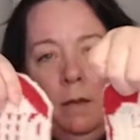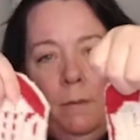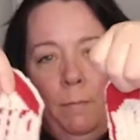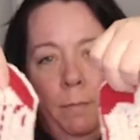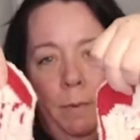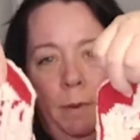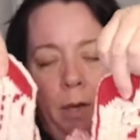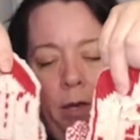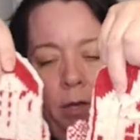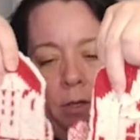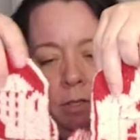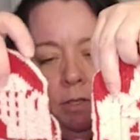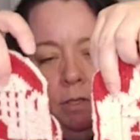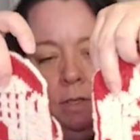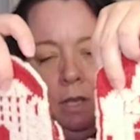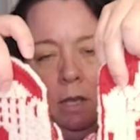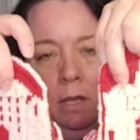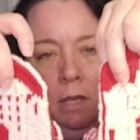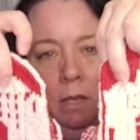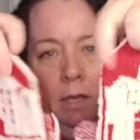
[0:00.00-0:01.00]
but
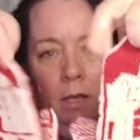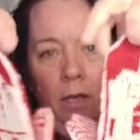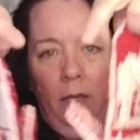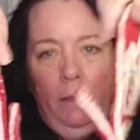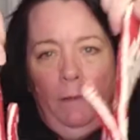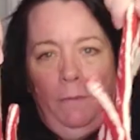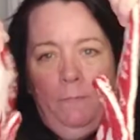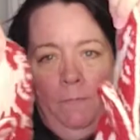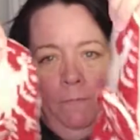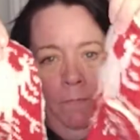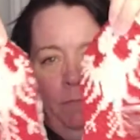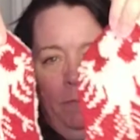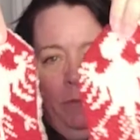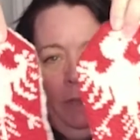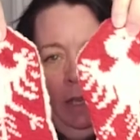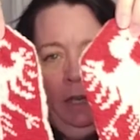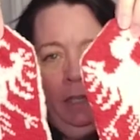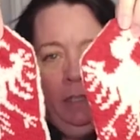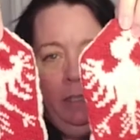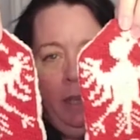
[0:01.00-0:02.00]

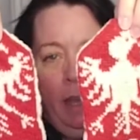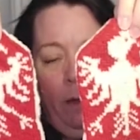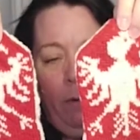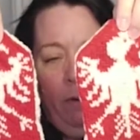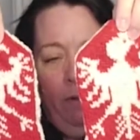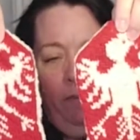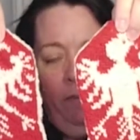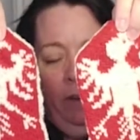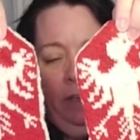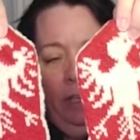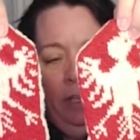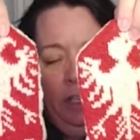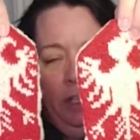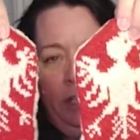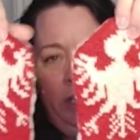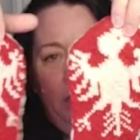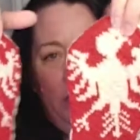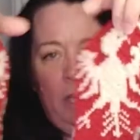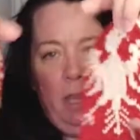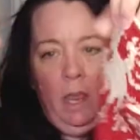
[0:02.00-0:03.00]
it is now a finished
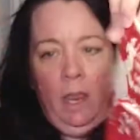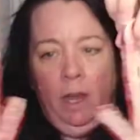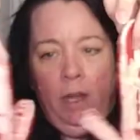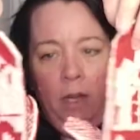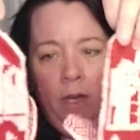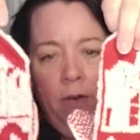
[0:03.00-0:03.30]
design.